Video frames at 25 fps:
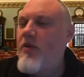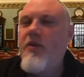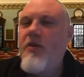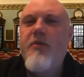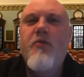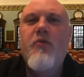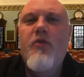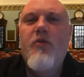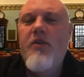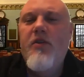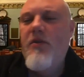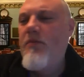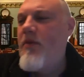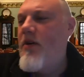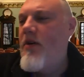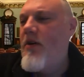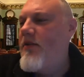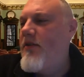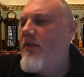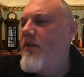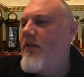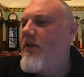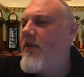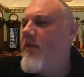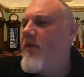William Martin,
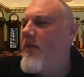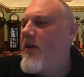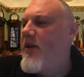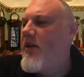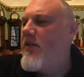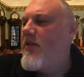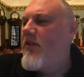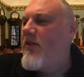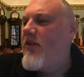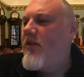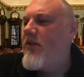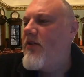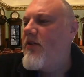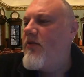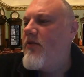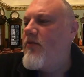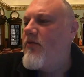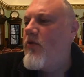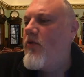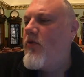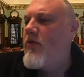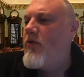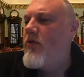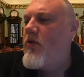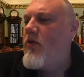Committee Clerk.
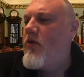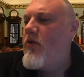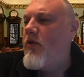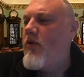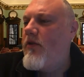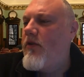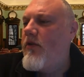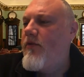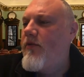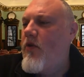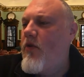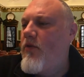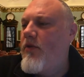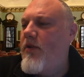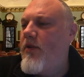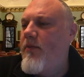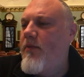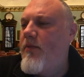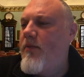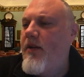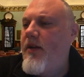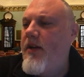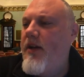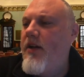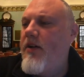Roll call vote
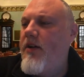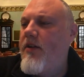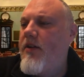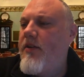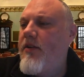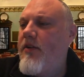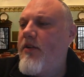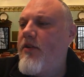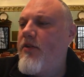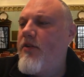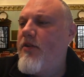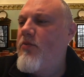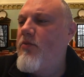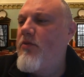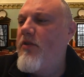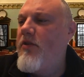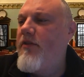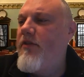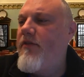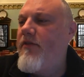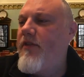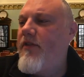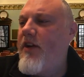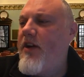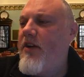Committee on Consumer
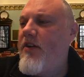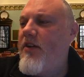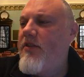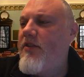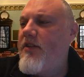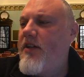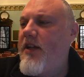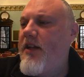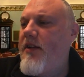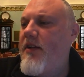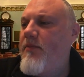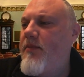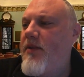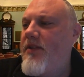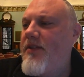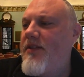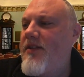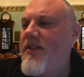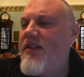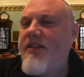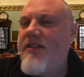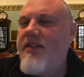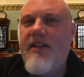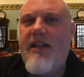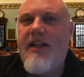Affairs and
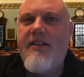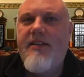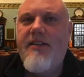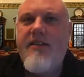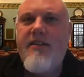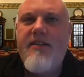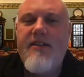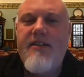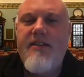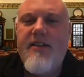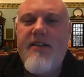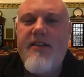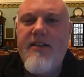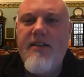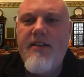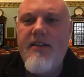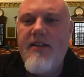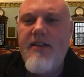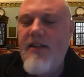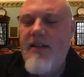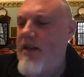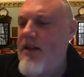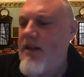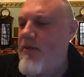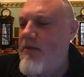Business Licensing.
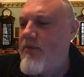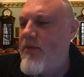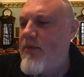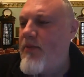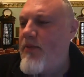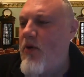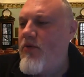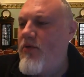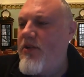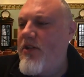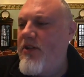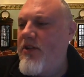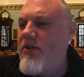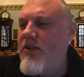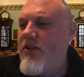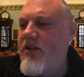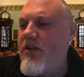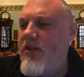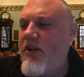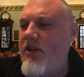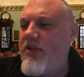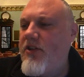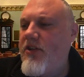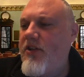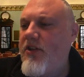Proposed
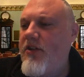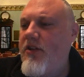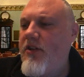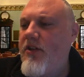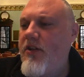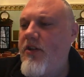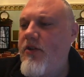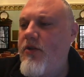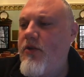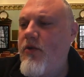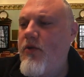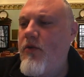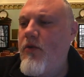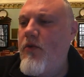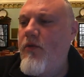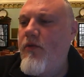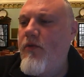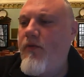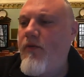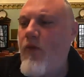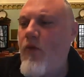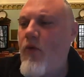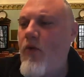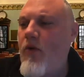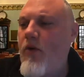introduction
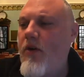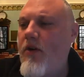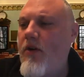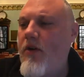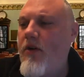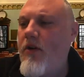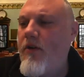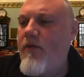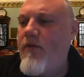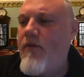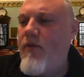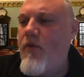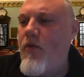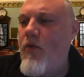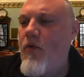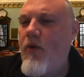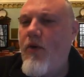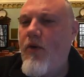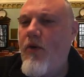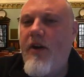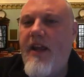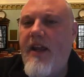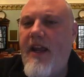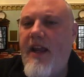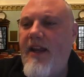
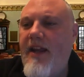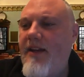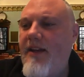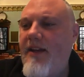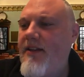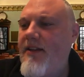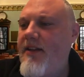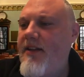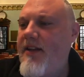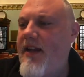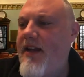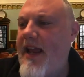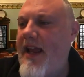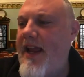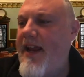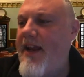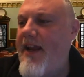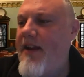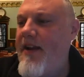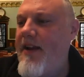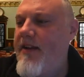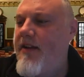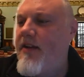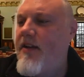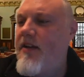2448A.
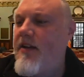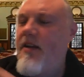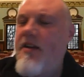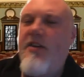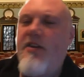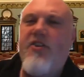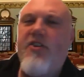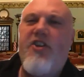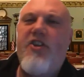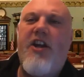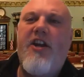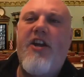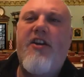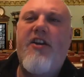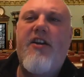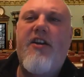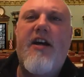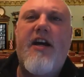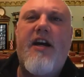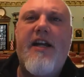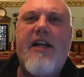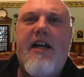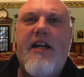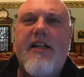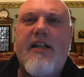Chair
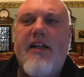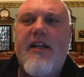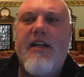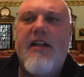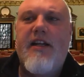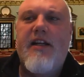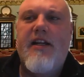Ayala.